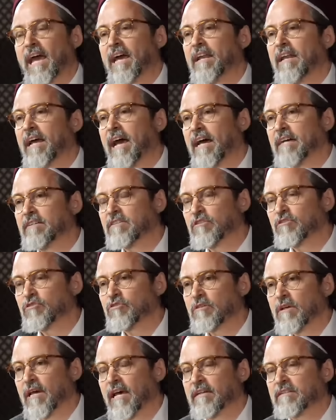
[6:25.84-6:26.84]
and as
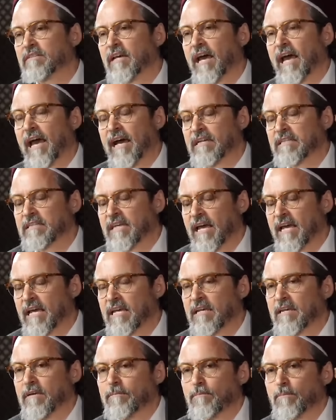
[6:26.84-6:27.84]

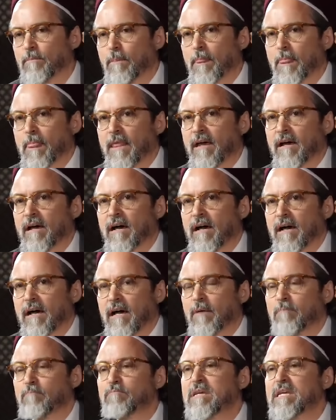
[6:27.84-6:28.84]
a
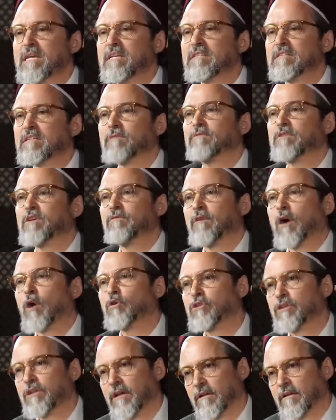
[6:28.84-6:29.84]
means of
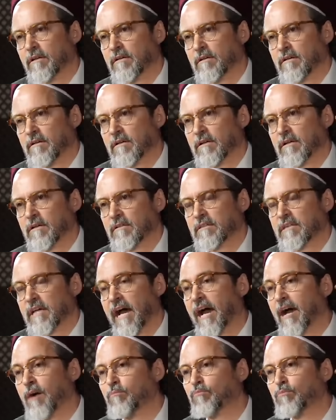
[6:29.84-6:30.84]
devotion
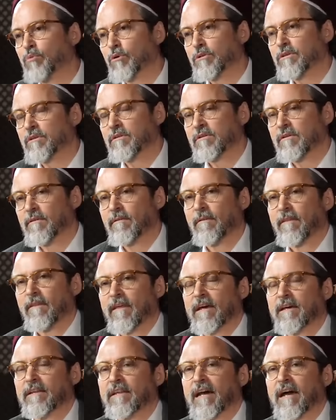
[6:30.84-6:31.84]
to ta'abbud.
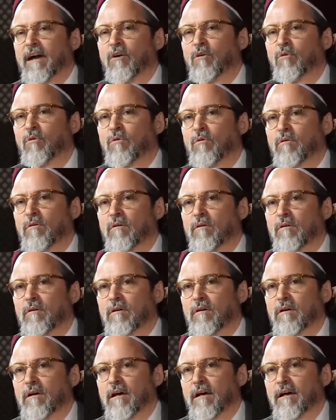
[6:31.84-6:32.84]
Now,
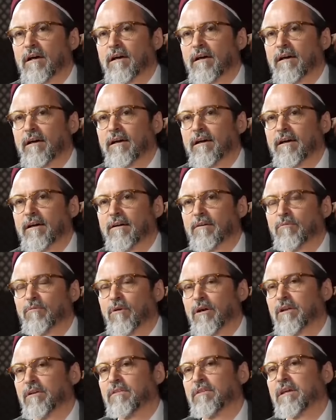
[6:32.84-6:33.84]

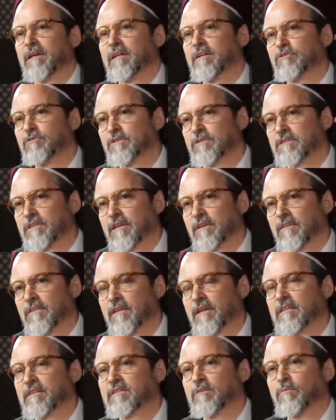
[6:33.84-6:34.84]
one of the interesting
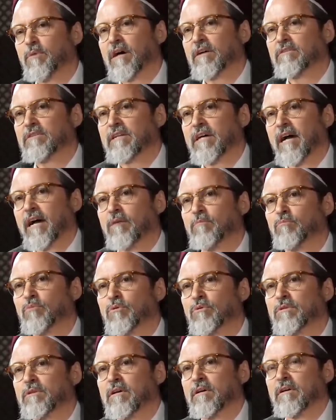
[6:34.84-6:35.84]
things about
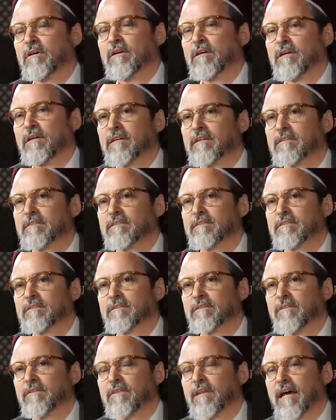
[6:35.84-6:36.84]
ta'abbud
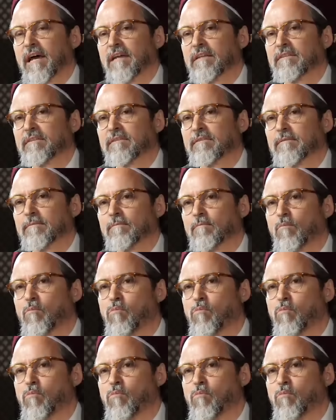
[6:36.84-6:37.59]
is that